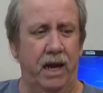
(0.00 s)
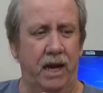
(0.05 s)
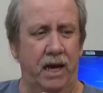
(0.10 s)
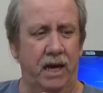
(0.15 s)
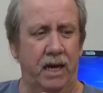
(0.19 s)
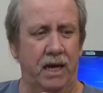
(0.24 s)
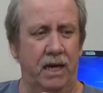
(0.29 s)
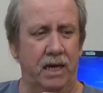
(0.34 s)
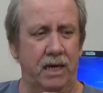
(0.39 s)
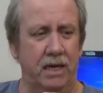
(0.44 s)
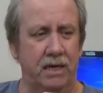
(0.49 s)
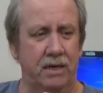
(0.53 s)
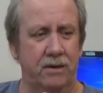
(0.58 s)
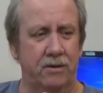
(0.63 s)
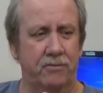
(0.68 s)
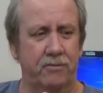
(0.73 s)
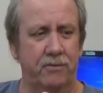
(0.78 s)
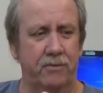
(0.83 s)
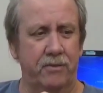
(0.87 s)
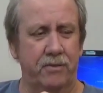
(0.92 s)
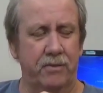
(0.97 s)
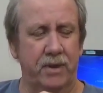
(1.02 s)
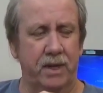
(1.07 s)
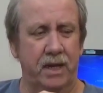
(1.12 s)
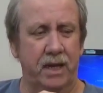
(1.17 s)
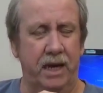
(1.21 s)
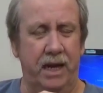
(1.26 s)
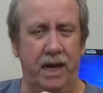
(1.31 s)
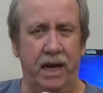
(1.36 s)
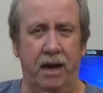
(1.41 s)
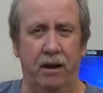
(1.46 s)
Uh,
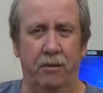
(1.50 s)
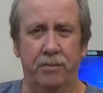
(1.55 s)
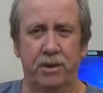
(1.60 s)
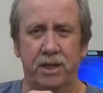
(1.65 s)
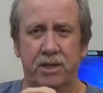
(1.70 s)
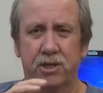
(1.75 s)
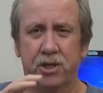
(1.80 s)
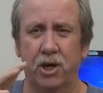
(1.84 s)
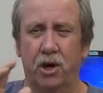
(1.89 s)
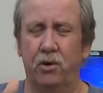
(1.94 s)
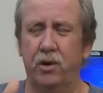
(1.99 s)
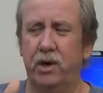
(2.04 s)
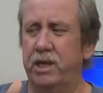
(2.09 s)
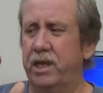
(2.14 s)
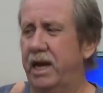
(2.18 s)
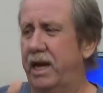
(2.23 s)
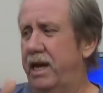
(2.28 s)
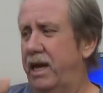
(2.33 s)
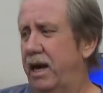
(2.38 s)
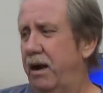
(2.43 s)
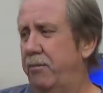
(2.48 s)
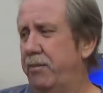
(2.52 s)
and I'll be showing that.